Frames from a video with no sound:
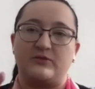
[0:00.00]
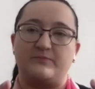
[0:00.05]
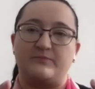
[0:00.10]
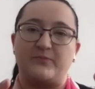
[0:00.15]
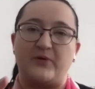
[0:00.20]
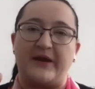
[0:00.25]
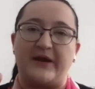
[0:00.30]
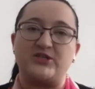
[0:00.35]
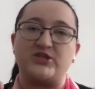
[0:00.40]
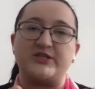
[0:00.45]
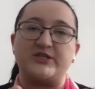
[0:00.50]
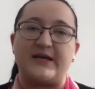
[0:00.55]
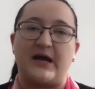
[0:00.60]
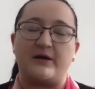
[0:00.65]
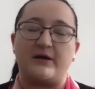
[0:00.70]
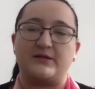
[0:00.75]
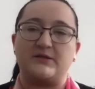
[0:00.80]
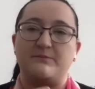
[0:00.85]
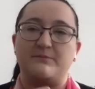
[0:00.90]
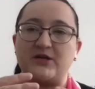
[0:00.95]
patients are
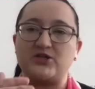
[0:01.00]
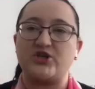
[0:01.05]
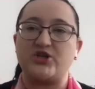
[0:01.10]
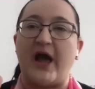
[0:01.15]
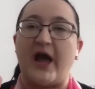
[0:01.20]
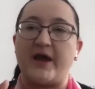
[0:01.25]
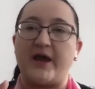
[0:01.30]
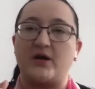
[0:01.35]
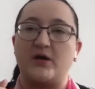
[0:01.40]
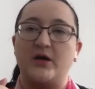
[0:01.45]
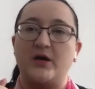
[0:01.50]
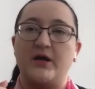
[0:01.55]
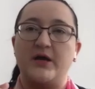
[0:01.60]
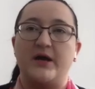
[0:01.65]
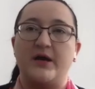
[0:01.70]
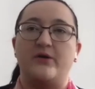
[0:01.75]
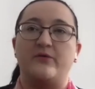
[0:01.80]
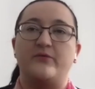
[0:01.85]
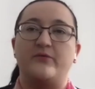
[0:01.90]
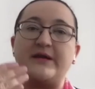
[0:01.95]
at much higher
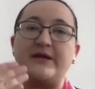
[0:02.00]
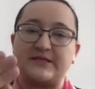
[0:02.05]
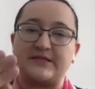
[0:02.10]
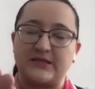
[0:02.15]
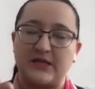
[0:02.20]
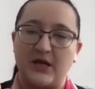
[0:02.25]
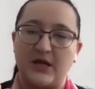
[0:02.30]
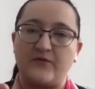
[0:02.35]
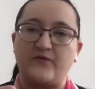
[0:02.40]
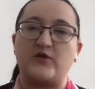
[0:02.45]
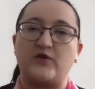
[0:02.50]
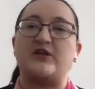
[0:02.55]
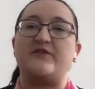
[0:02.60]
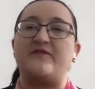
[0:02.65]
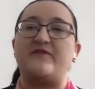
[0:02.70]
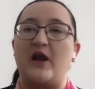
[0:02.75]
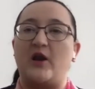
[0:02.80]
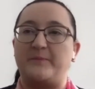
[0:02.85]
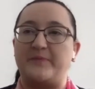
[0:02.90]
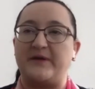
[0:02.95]
risk for
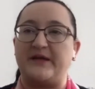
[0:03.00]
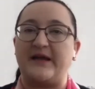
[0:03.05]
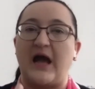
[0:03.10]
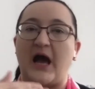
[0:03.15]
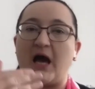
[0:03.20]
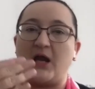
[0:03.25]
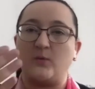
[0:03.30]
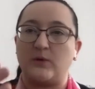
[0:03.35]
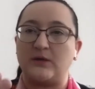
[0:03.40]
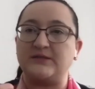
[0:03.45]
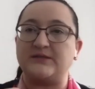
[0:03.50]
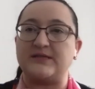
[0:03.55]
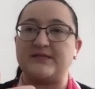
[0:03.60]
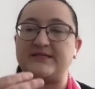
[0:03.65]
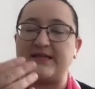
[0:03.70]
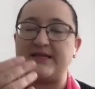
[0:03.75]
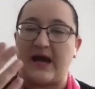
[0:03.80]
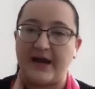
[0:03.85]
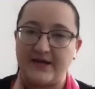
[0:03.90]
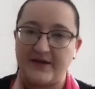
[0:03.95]
developing unwanted
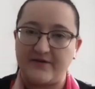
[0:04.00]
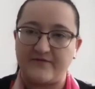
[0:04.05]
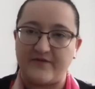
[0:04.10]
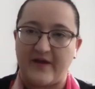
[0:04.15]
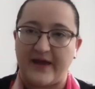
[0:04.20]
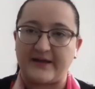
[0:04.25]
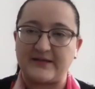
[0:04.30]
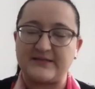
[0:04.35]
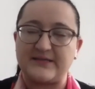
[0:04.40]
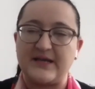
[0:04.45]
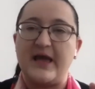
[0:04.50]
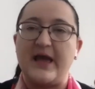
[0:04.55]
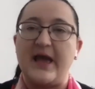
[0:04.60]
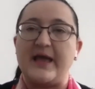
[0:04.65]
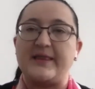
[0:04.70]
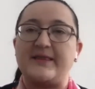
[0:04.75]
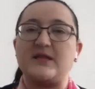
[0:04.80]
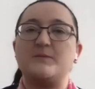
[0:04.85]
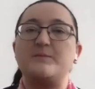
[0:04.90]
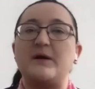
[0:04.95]
side effects
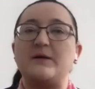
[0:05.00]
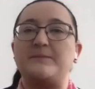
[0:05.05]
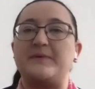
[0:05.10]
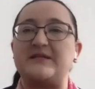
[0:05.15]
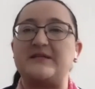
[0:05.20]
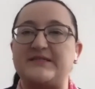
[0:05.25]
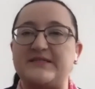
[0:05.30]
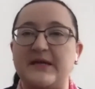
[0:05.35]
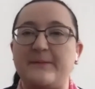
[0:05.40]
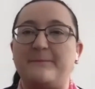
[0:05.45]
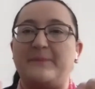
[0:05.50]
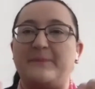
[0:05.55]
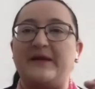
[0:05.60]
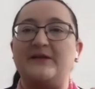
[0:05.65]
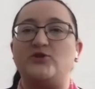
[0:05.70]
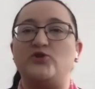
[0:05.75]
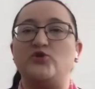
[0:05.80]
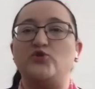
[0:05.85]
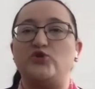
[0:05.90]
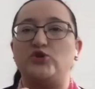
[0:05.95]
that might be simply
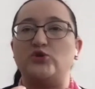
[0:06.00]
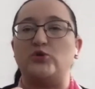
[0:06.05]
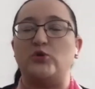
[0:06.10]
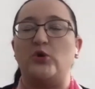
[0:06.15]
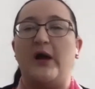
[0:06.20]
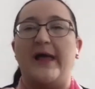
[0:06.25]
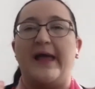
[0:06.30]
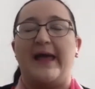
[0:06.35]
due to